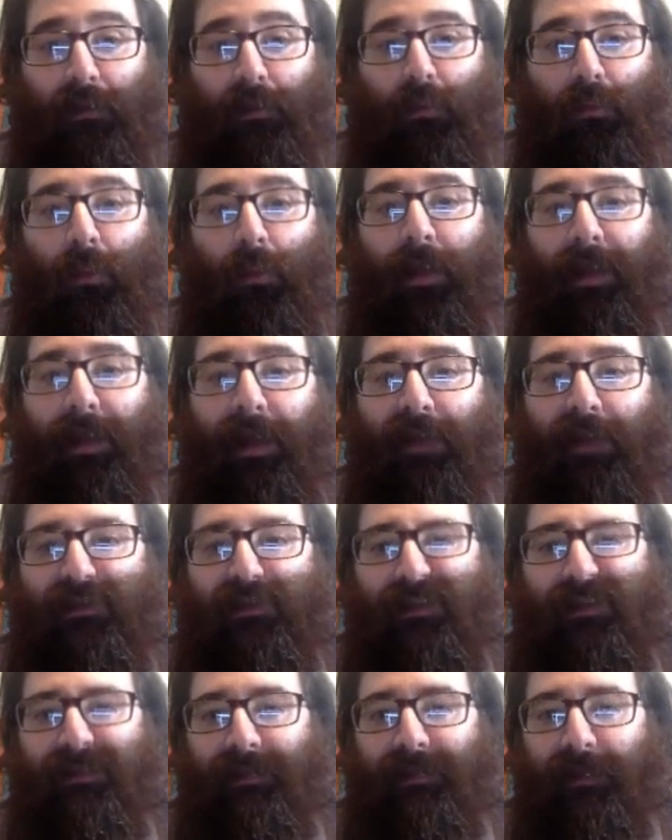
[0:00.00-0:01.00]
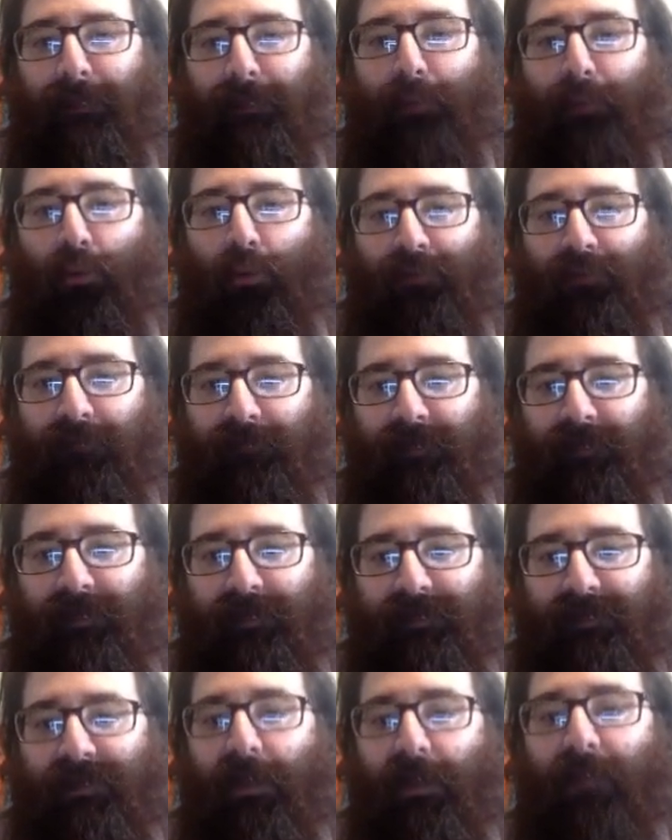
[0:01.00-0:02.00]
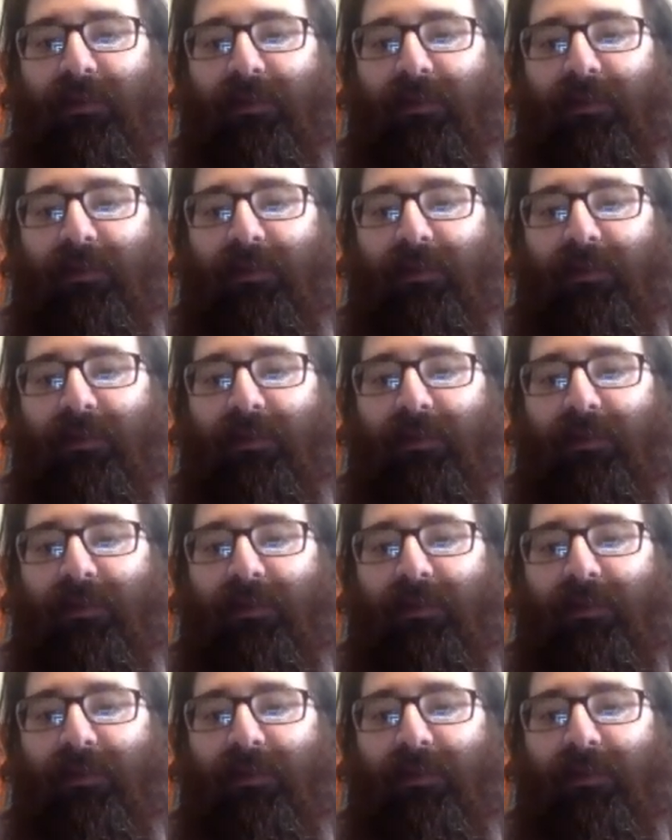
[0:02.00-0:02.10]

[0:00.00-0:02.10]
we want to actually select both of these.